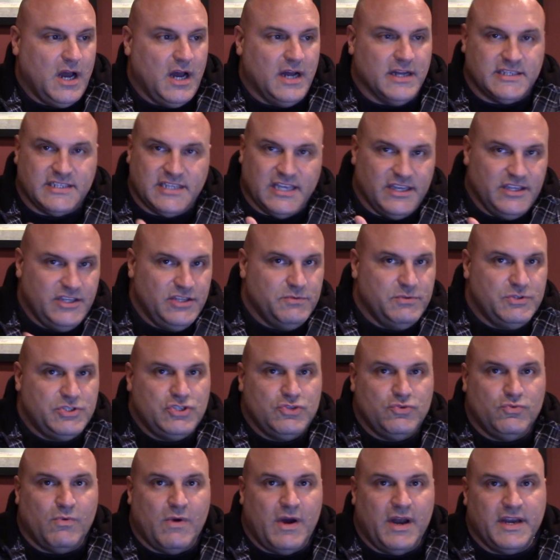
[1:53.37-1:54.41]
tell you what
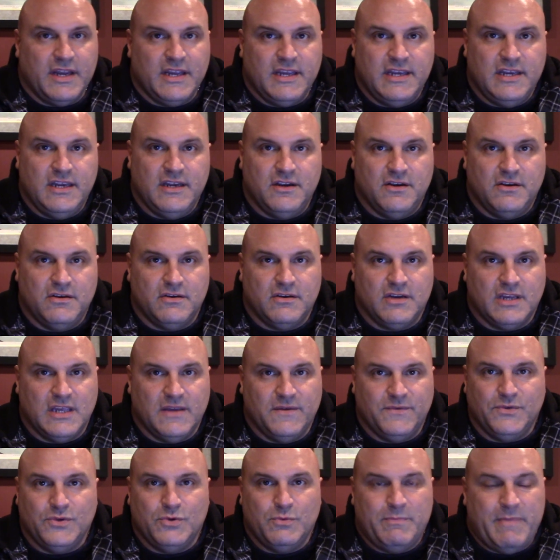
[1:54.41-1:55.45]
you want to hear,
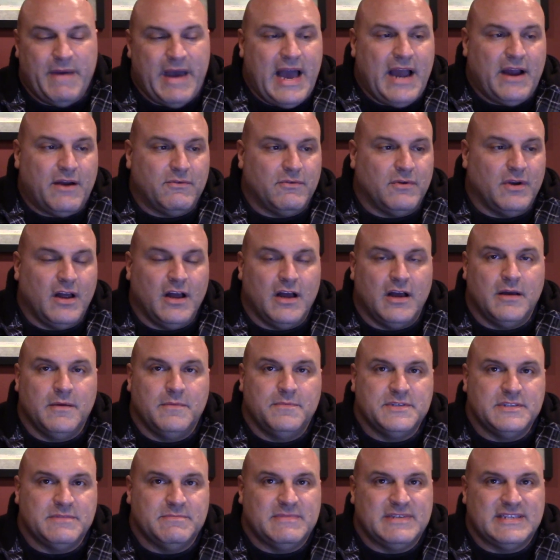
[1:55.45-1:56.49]
give you back
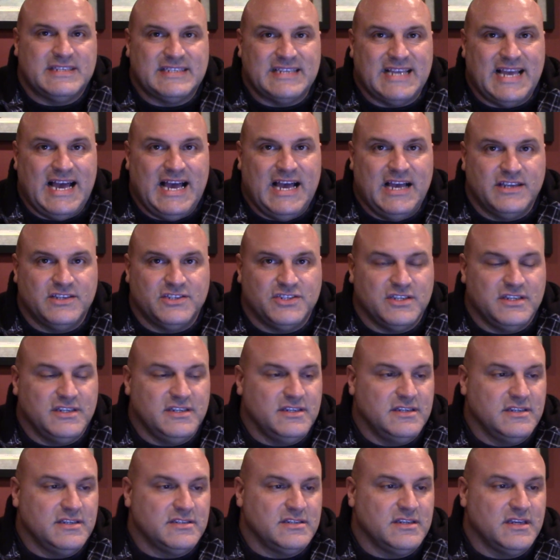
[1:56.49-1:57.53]
rubs and
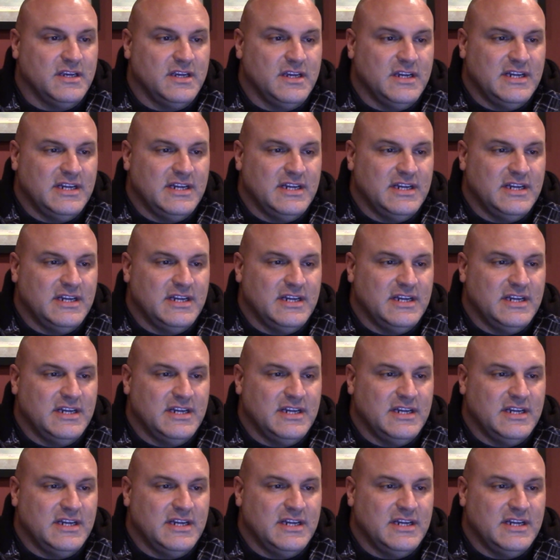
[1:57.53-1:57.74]
massages,